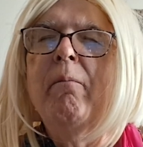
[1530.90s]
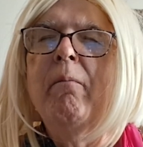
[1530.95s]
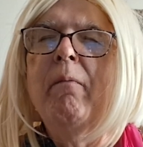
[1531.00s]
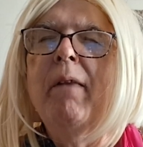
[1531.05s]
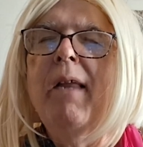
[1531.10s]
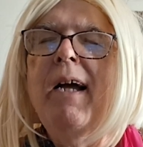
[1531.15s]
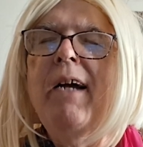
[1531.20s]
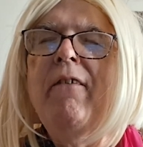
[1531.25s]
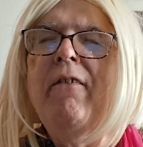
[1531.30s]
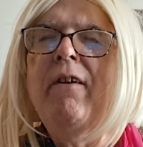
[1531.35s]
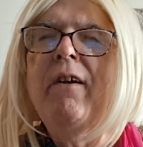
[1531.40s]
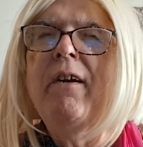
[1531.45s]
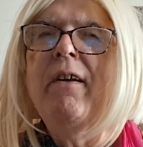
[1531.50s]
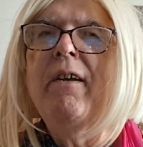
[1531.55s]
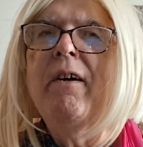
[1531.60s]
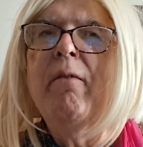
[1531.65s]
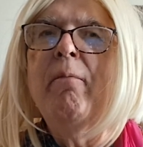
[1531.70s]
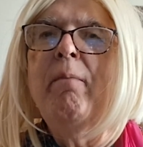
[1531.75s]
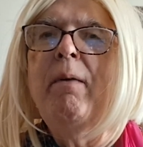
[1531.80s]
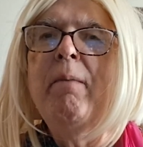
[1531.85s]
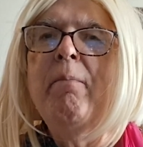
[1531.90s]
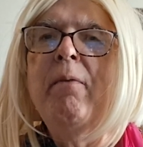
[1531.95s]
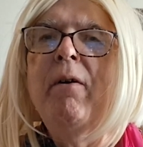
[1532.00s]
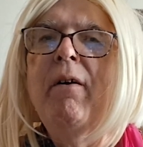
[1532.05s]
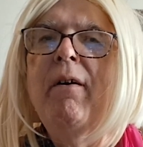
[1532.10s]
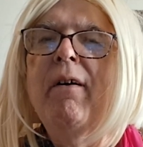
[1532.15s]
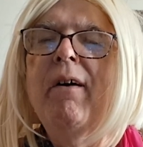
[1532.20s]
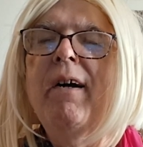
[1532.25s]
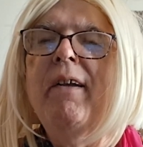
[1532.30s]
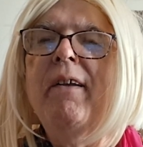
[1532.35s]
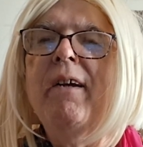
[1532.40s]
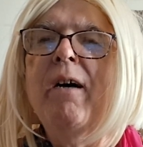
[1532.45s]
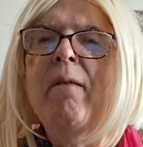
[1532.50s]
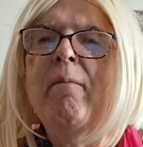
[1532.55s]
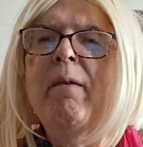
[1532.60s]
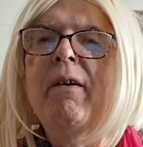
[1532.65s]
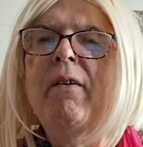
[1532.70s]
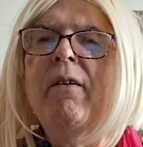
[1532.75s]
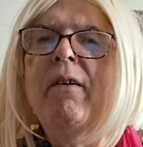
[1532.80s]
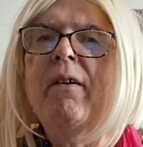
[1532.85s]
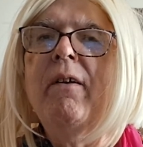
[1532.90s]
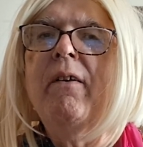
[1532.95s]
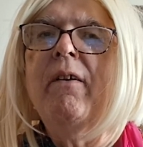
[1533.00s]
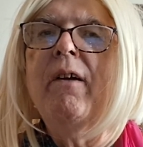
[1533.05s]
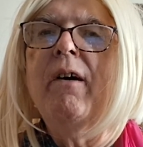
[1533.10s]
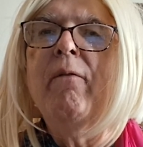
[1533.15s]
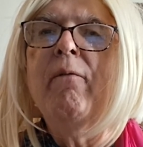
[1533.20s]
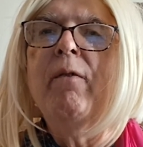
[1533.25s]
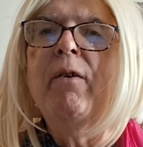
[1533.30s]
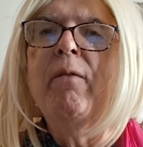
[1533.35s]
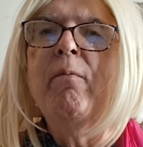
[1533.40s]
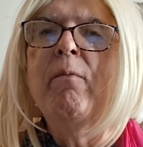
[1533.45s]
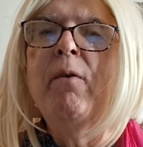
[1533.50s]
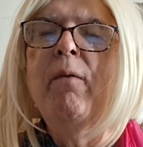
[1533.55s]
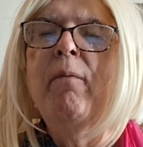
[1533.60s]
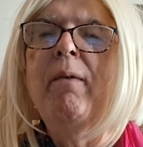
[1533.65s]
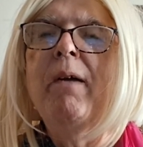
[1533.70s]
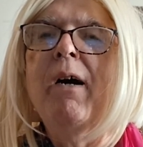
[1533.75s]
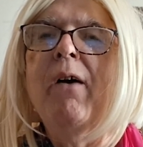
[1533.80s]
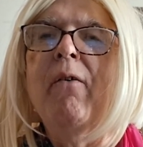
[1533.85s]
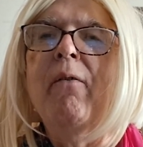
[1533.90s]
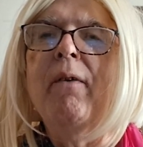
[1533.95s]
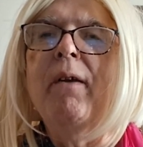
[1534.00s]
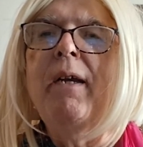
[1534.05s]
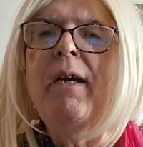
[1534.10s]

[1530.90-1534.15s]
last year, until people realized how much stuff was moved out.